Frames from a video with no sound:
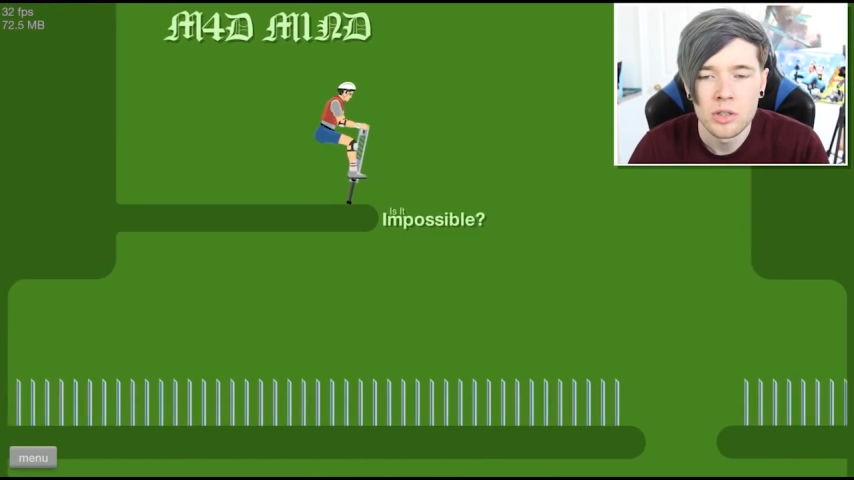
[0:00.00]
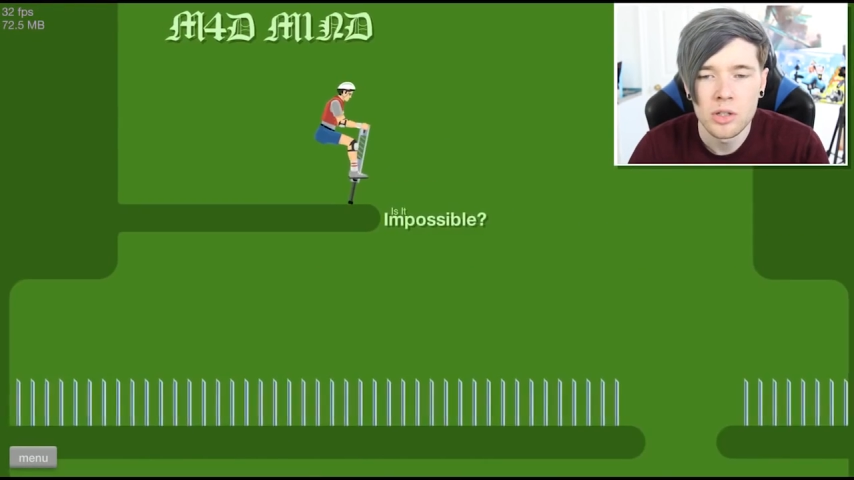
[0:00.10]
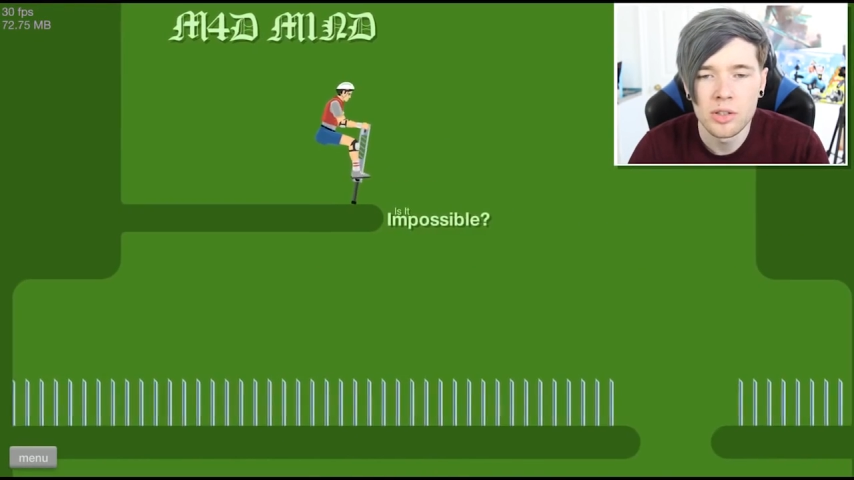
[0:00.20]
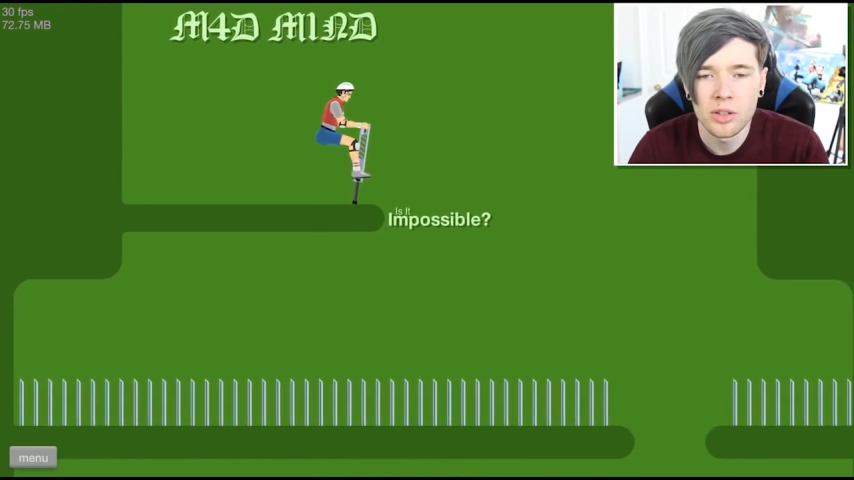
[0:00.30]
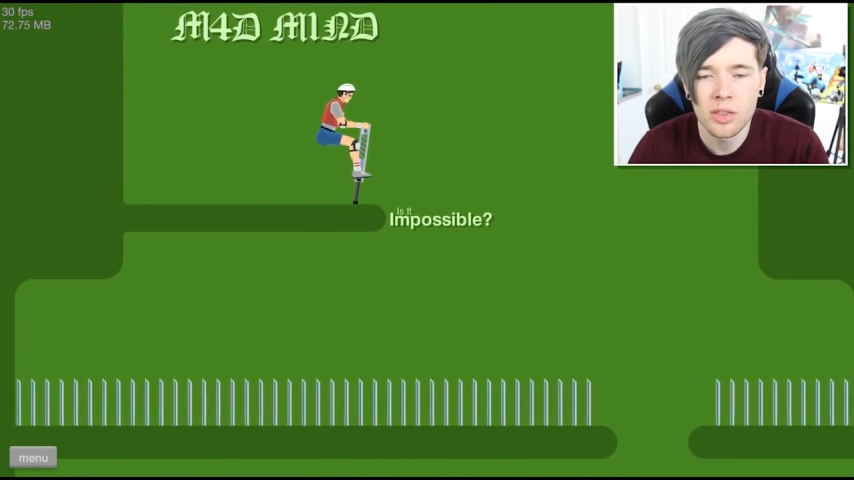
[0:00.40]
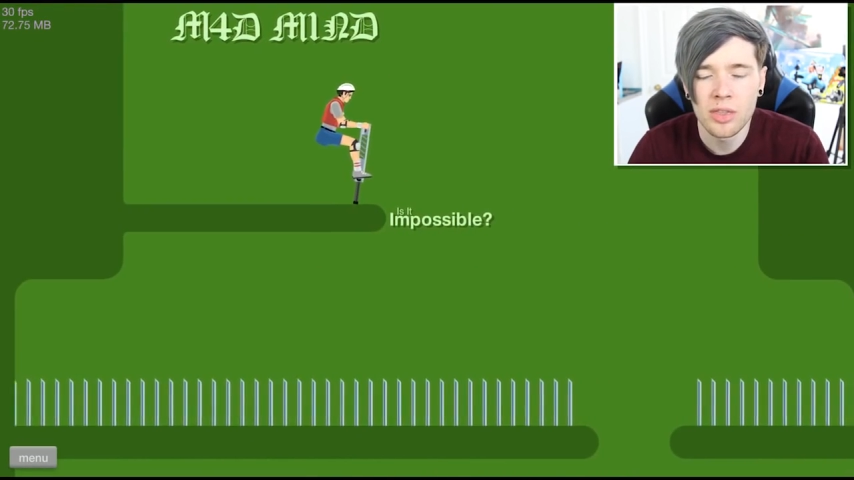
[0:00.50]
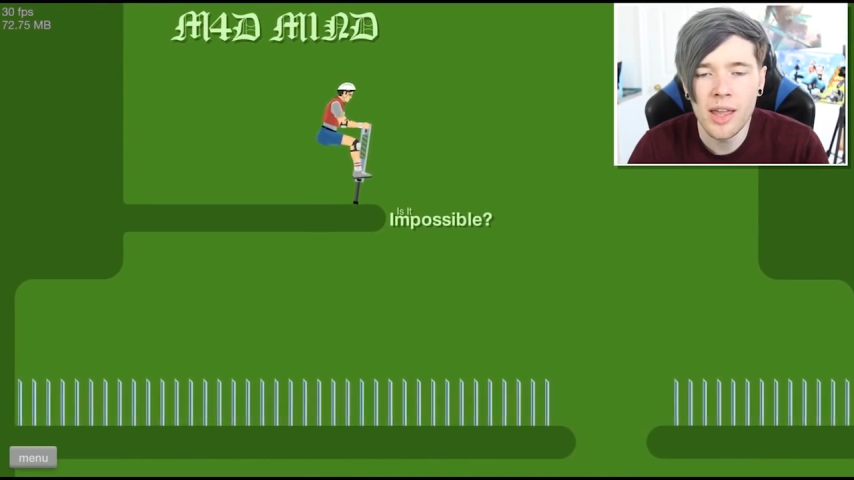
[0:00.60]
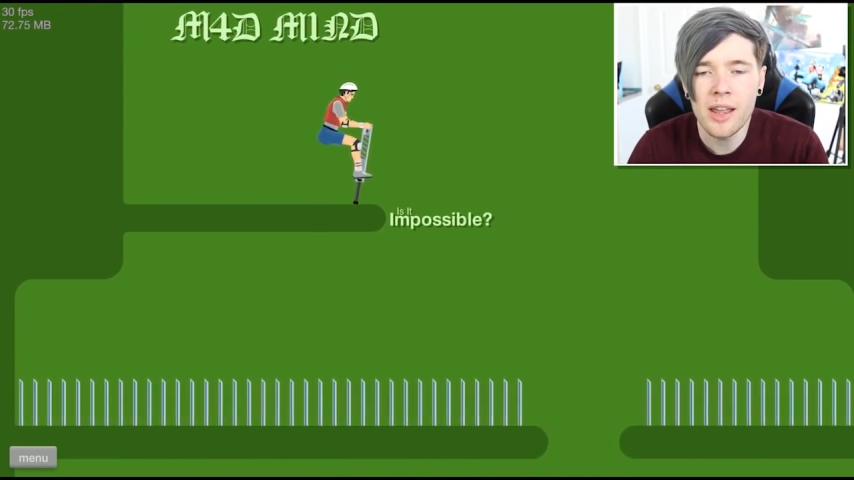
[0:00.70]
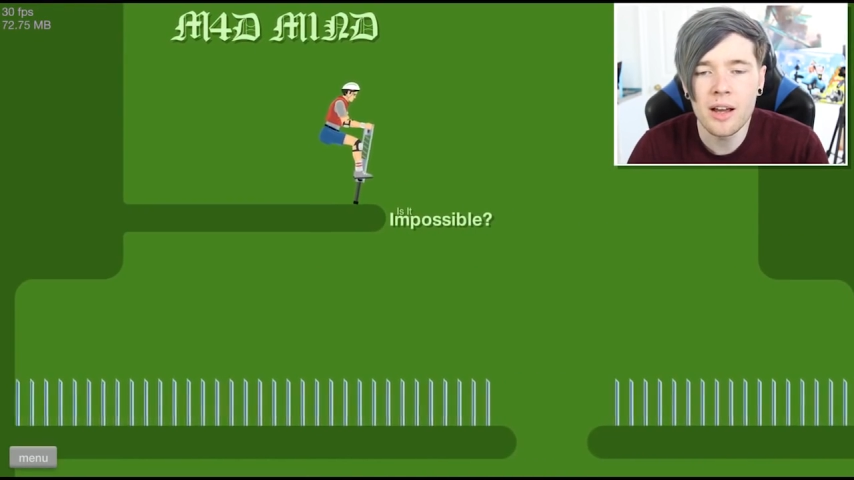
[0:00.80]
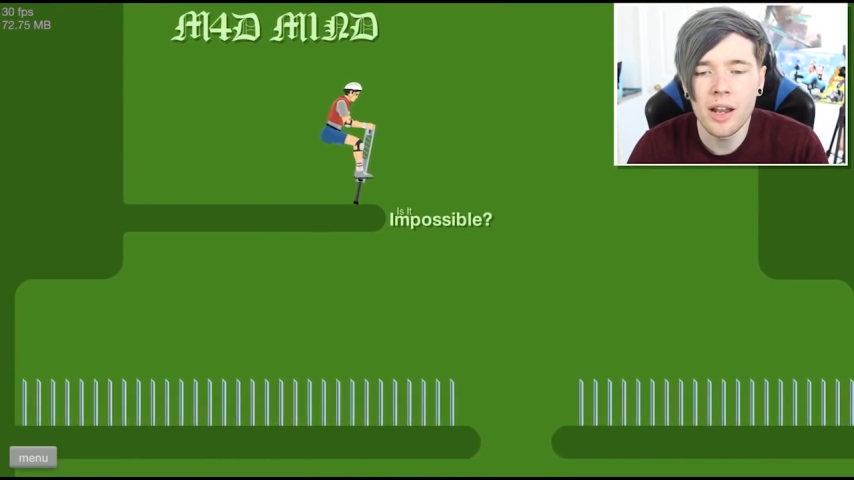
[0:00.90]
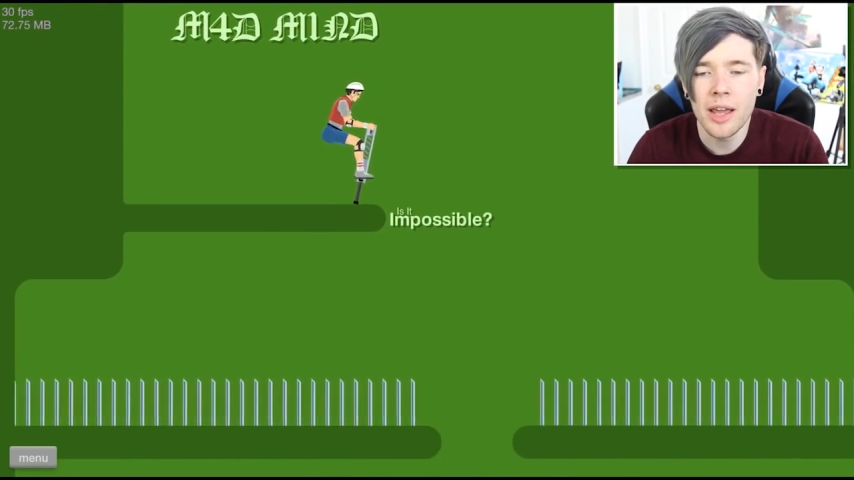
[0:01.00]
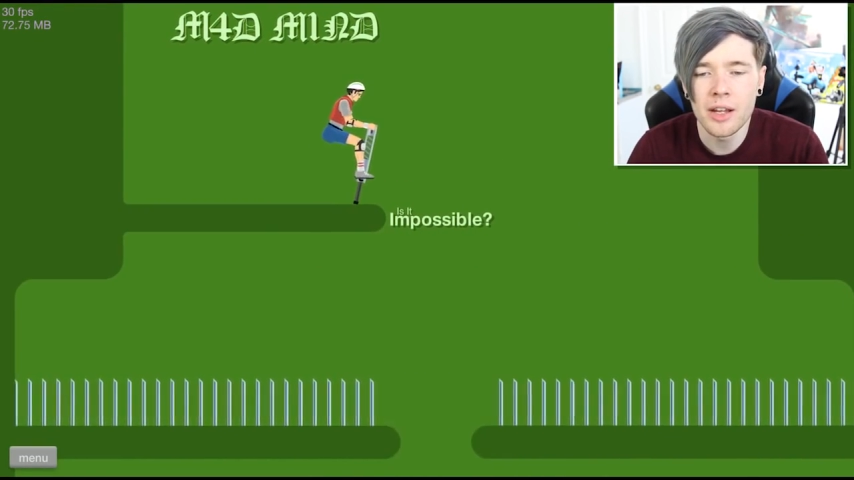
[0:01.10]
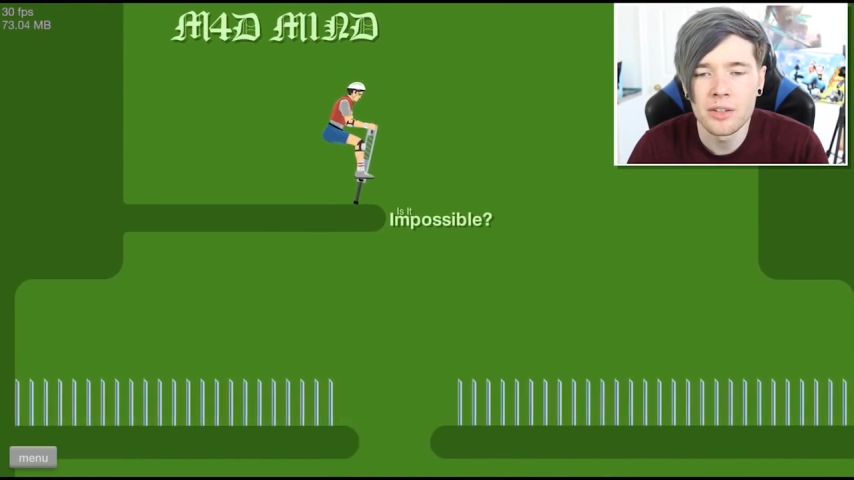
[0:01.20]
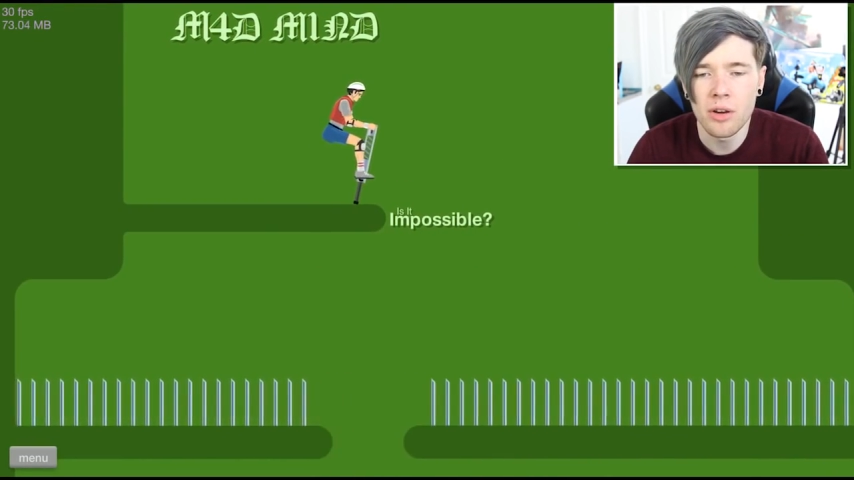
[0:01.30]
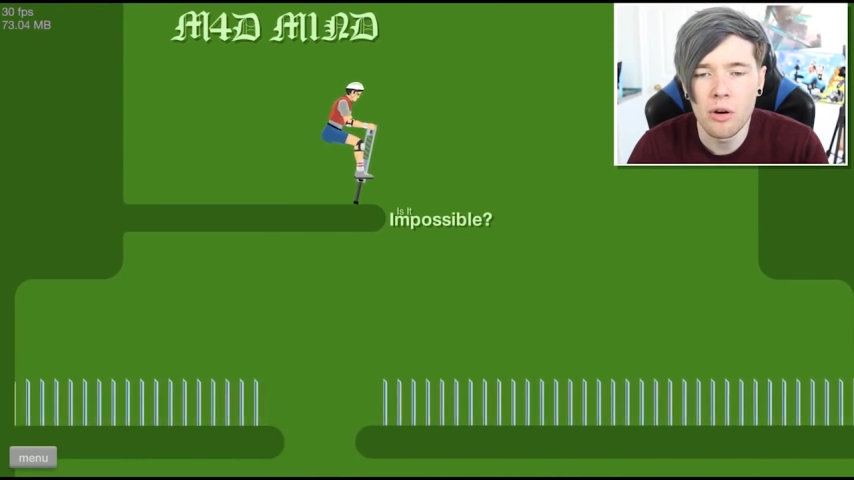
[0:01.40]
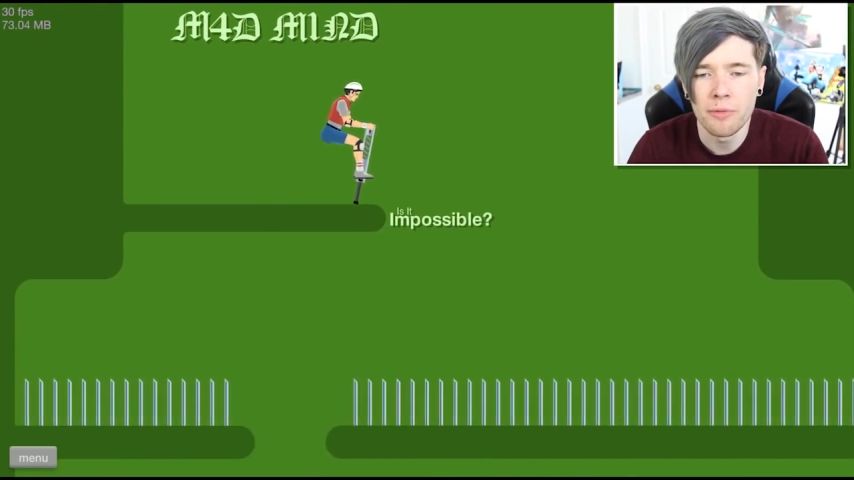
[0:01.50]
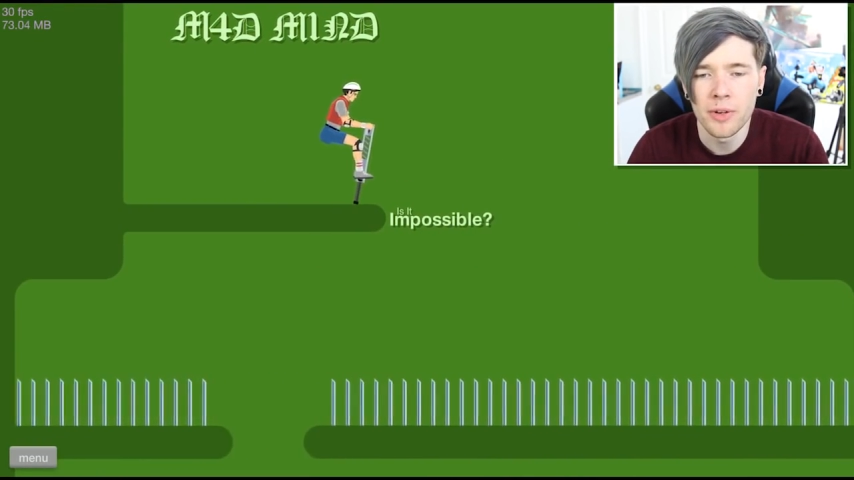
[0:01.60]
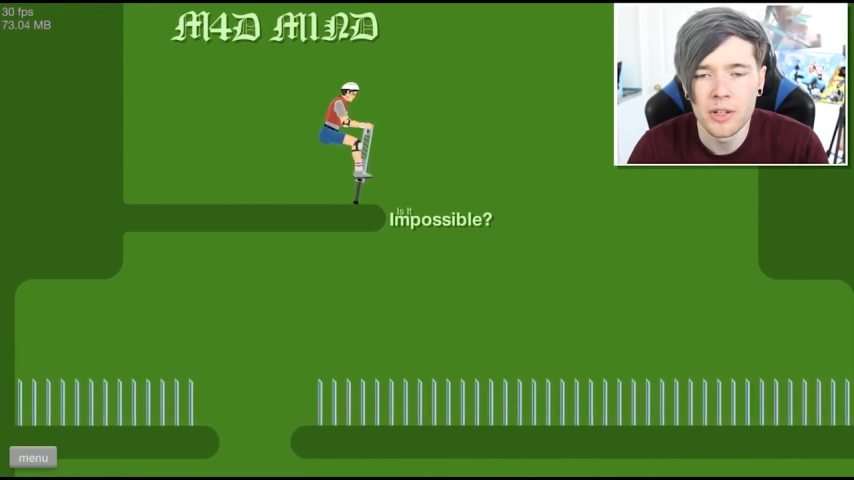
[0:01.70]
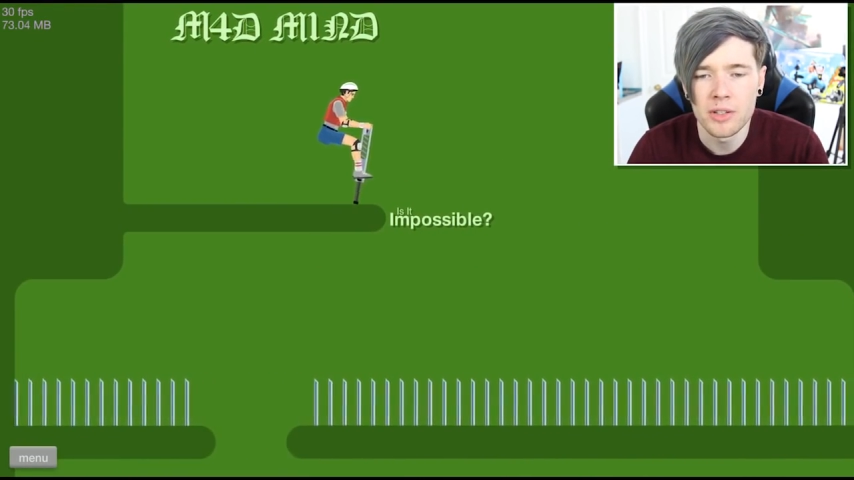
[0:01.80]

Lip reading: Just think like a dolphin